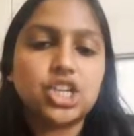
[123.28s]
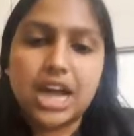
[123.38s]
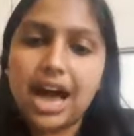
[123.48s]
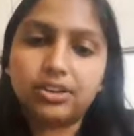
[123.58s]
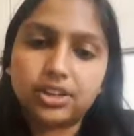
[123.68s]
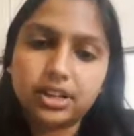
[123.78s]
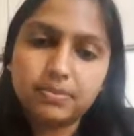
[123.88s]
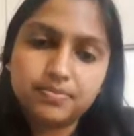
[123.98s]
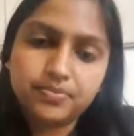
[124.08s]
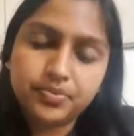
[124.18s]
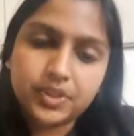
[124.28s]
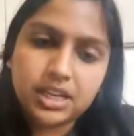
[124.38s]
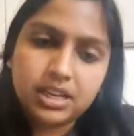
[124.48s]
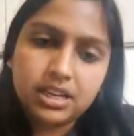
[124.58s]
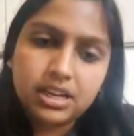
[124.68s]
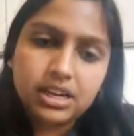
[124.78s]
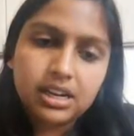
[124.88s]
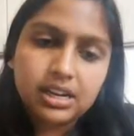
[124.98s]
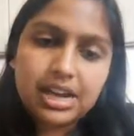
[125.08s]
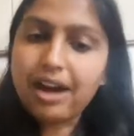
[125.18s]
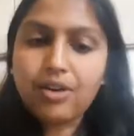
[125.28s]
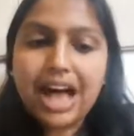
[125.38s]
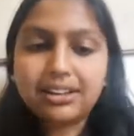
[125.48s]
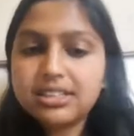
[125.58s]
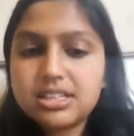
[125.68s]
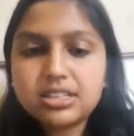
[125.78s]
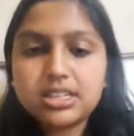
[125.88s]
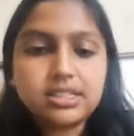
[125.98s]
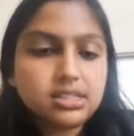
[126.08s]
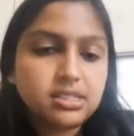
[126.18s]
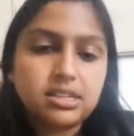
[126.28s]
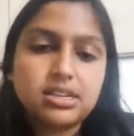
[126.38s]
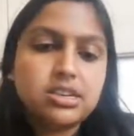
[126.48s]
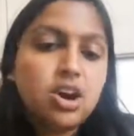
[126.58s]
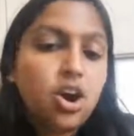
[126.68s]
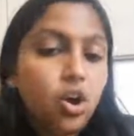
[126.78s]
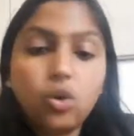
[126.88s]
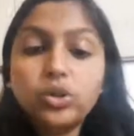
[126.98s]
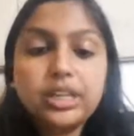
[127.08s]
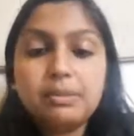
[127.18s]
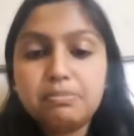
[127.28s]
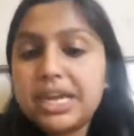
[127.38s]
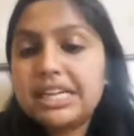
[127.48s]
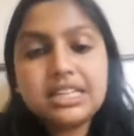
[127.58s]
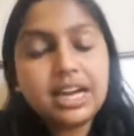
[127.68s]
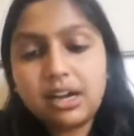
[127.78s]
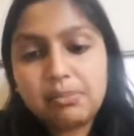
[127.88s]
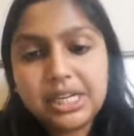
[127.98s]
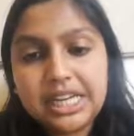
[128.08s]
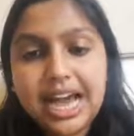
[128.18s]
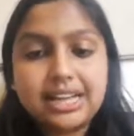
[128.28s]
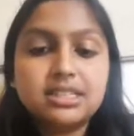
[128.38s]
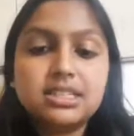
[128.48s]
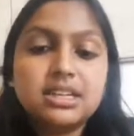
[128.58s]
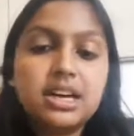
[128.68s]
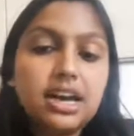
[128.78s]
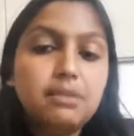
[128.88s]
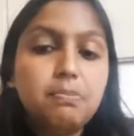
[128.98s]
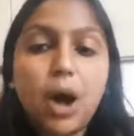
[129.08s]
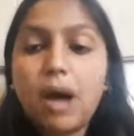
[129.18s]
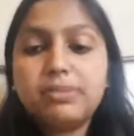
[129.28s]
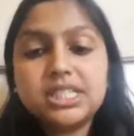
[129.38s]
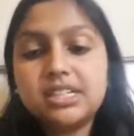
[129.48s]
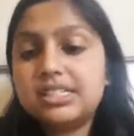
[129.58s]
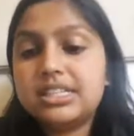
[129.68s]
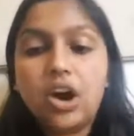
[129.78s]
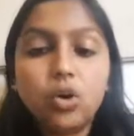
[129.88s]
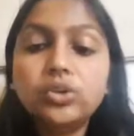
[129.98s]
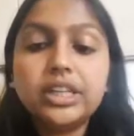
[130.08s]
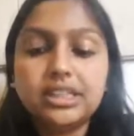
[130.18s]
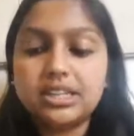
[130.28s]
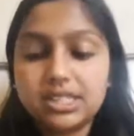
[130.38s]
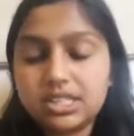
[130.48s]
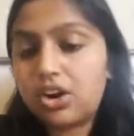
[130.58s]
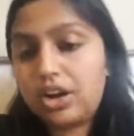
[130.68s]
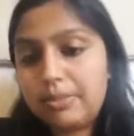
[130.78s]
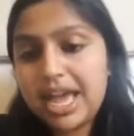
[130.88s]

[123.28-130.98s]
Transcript: algorithm. Now, Alice is going to see only big tech company ads, and Bob is going to see only the startup ad.